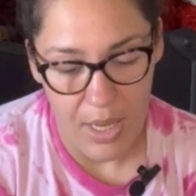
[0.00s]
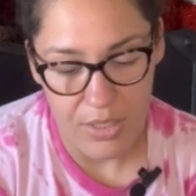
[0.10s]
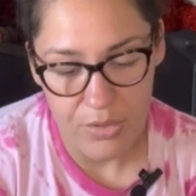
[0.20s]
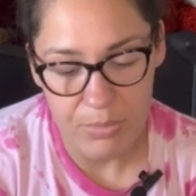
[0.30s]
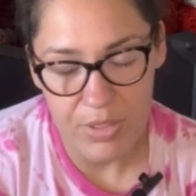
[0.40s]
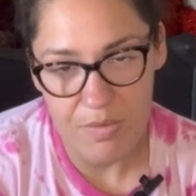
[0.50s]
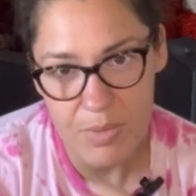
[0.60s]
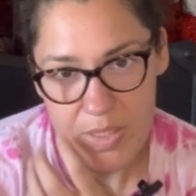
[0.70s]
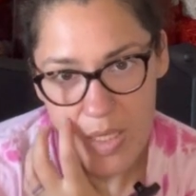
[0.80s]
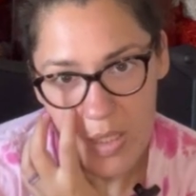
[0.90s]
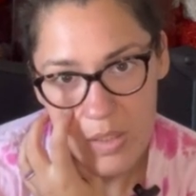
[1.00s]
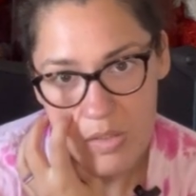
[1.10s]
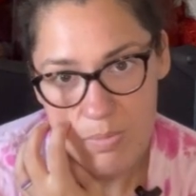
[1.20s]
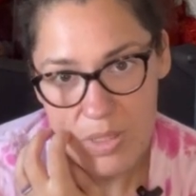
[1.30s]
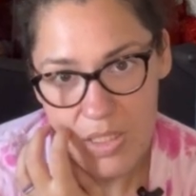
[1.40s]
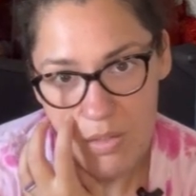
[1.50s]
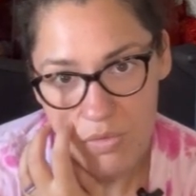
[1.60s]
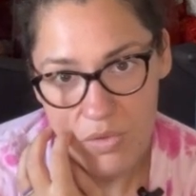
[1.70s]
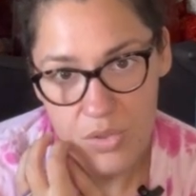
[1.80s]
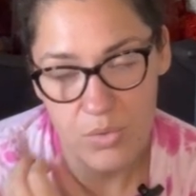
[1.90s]
I normally have been selling those bees
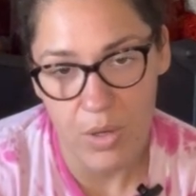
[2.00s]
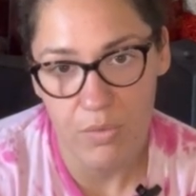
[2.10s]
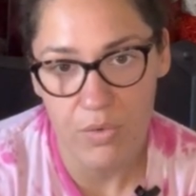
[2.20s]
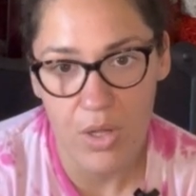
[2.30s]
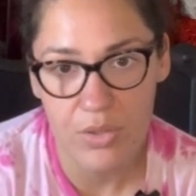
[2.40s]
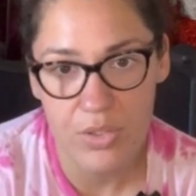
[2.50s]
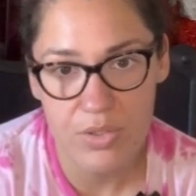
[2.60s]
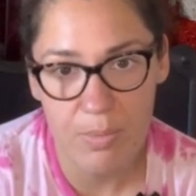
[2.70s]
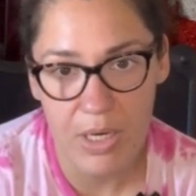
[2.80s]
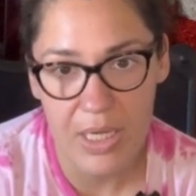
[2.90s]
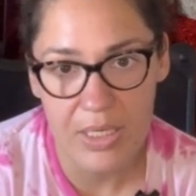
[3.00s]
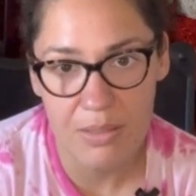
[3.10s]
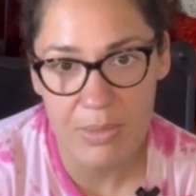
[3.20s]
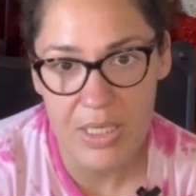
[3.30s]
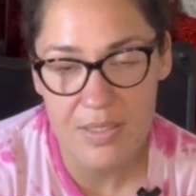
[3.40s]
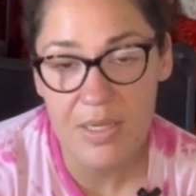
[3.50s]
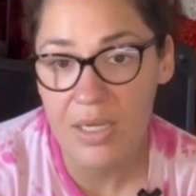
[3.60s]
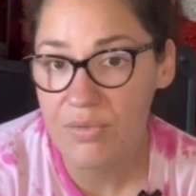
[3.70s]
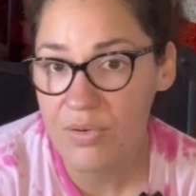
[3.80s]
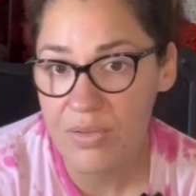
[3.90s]
for $12, but I didn't make a
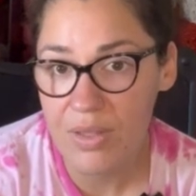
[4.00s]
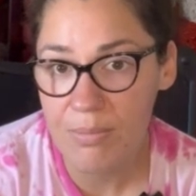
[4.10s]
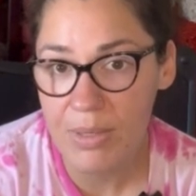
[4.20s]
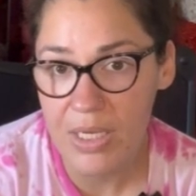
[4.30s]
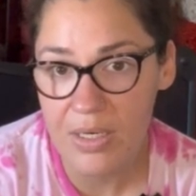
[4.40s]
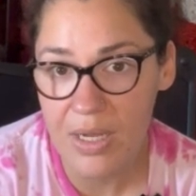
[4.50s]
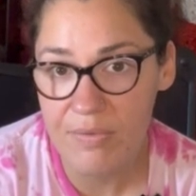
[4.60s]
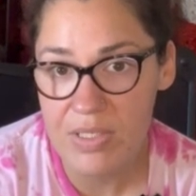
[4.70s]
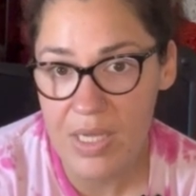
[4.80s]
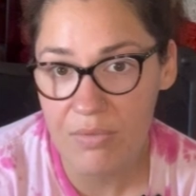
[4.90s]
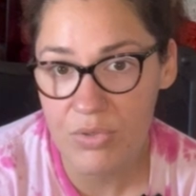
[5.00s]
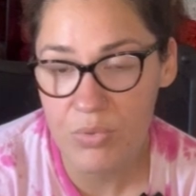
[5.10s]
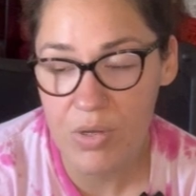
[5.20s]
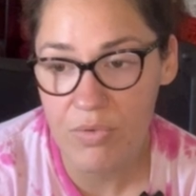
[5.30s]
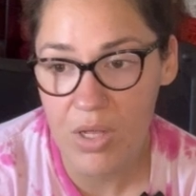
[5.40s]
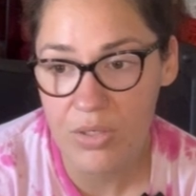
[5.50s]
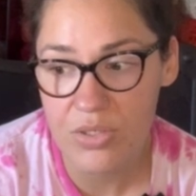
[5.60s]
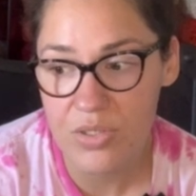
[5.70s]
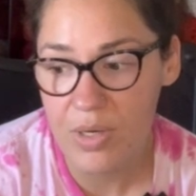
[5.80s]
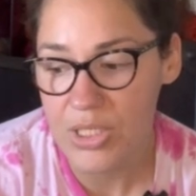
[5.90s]
sign for them. I didn't have a sign for
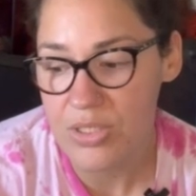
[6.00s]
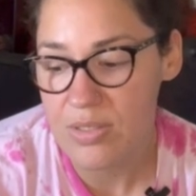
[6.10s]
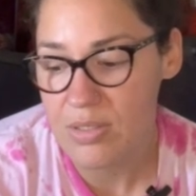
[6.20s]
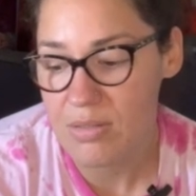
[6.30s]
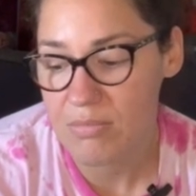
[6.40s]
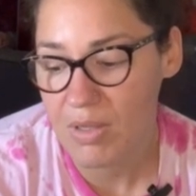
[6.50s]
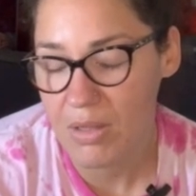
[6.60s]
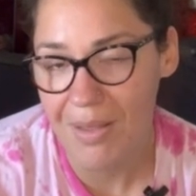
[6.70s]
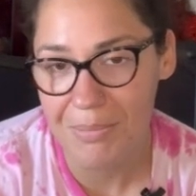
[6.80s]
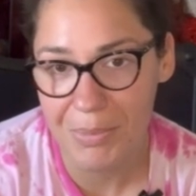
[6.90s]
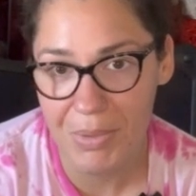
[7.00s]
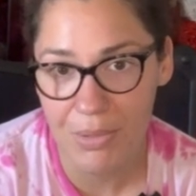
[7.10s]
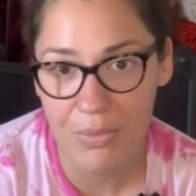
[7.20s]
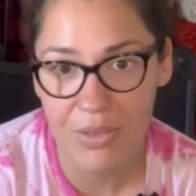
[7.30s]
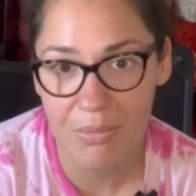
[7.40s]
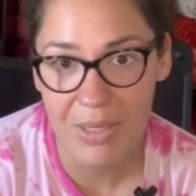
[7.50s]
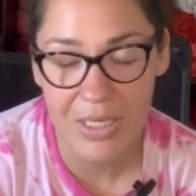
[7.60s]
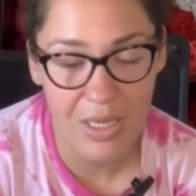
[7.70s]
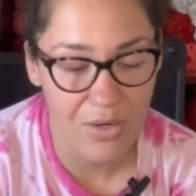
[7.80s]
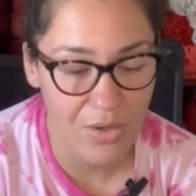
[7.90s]
$12, so I just clumped them in with my
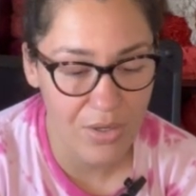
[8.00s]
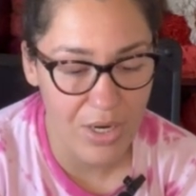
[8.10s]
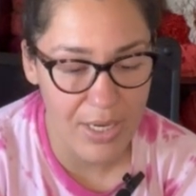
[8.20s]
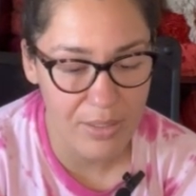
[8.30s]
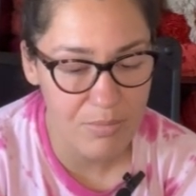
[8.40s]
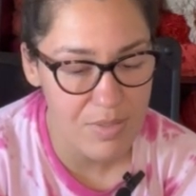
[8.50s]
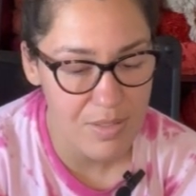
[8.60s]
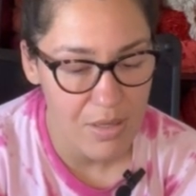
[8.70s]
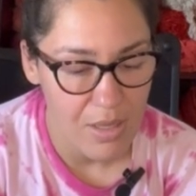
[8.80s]
$10 items.